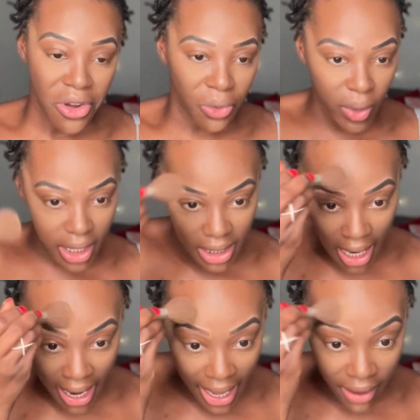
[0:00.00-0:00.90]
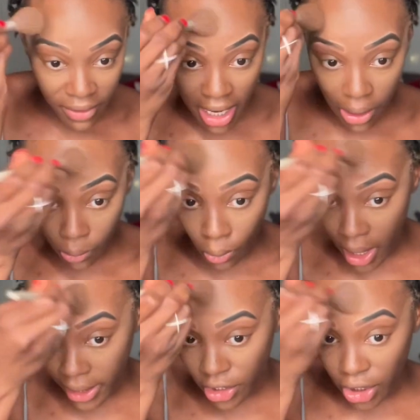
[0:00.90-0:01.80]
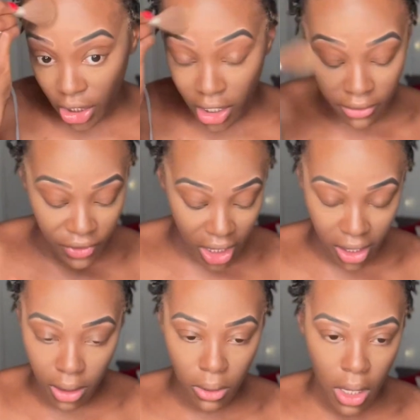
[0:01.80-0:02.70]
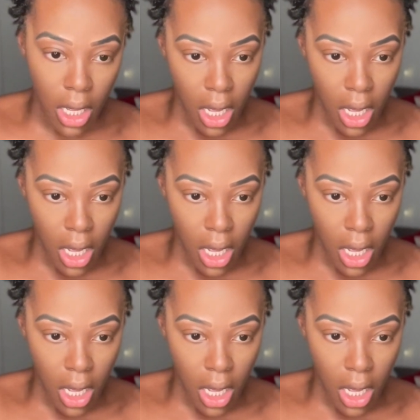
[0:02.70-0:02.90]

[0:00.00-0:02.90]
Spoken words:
which I have not watched her video.